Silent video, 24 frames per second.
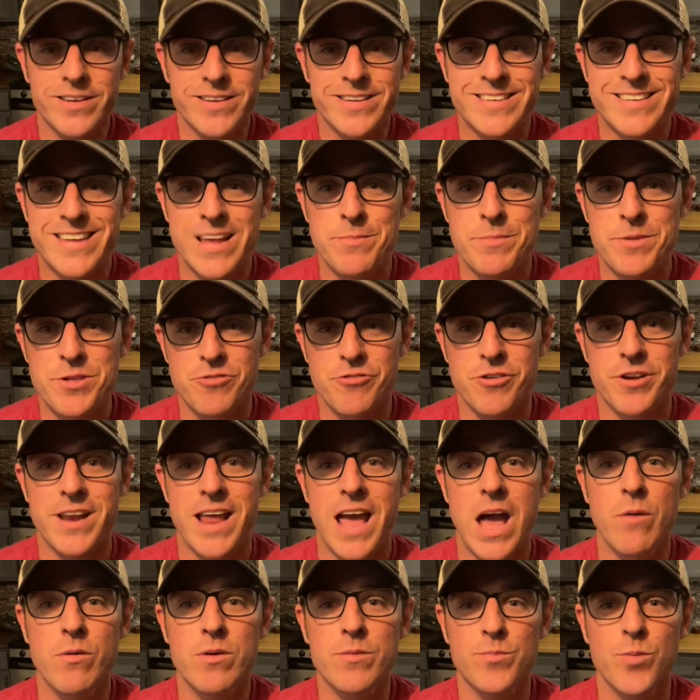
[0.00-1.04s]
to demonstrate
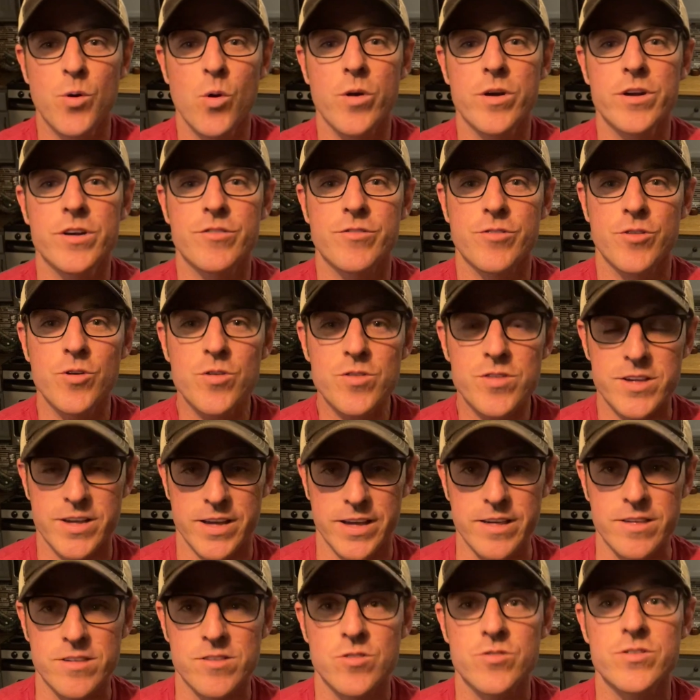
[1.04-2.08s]
how important cruising
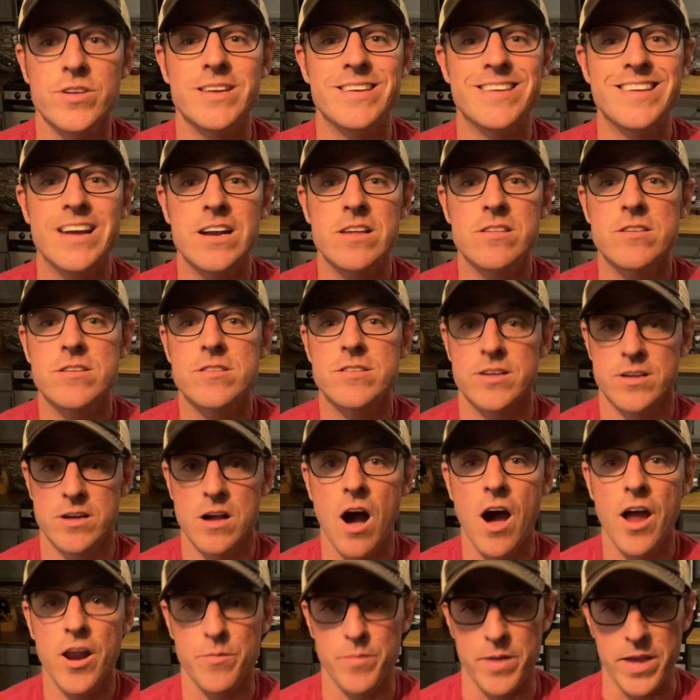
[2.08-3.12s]
is to the Texas
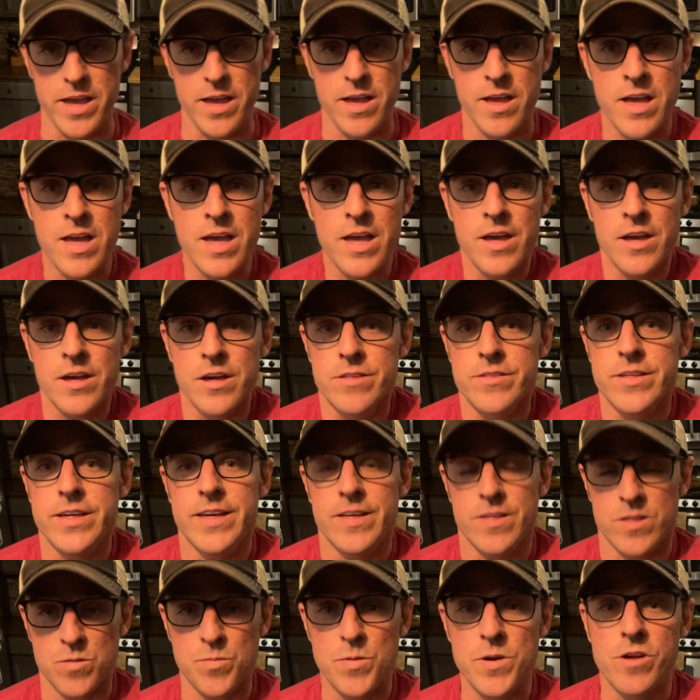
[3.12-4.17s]
economy
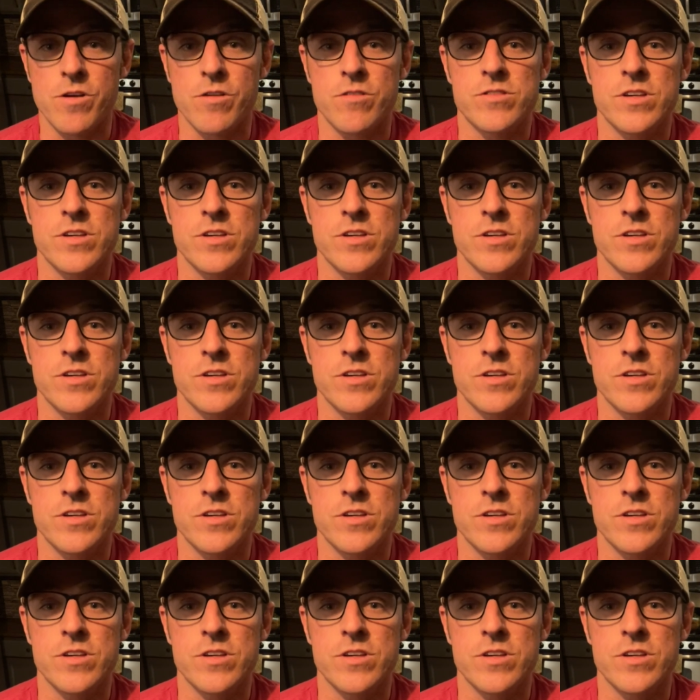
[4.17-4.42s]
the speakers